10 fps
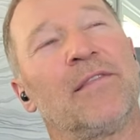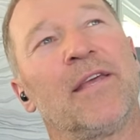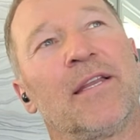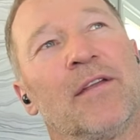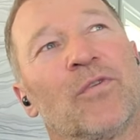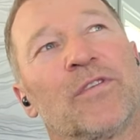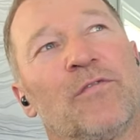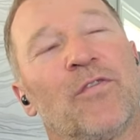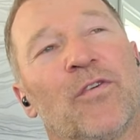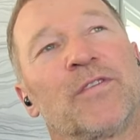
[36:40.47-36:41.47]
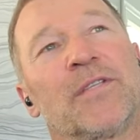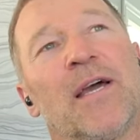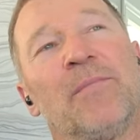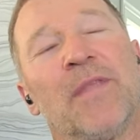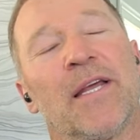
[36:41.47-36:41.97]
I think it was the
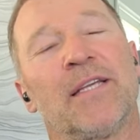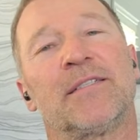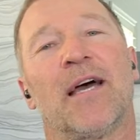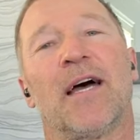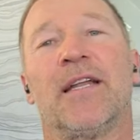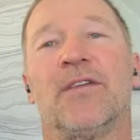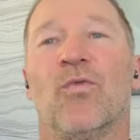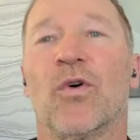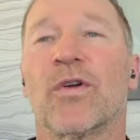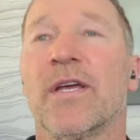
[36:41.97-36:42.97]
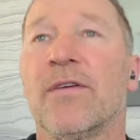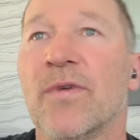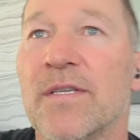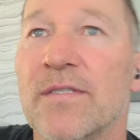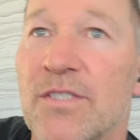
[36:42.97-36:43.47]
first time that I started
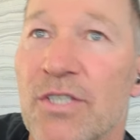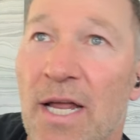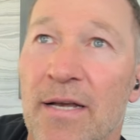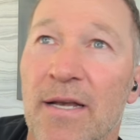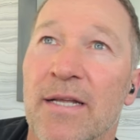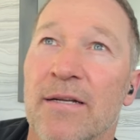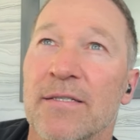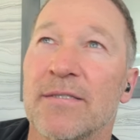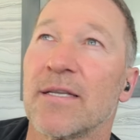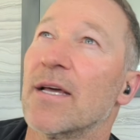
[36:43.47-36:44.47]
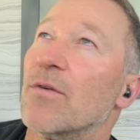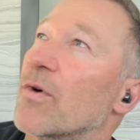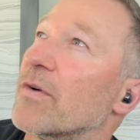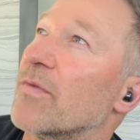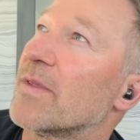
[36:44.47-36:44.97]
working with Chad Nicholls, and
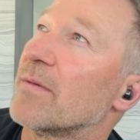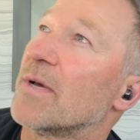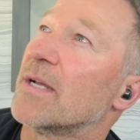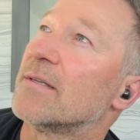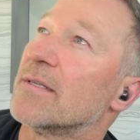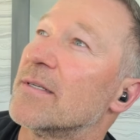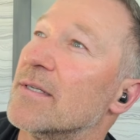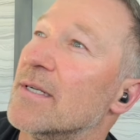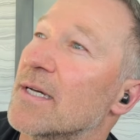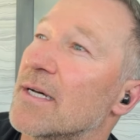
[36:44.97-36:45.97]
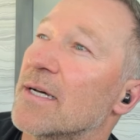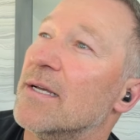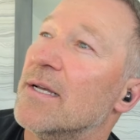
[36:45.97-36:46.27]
I worked with him until,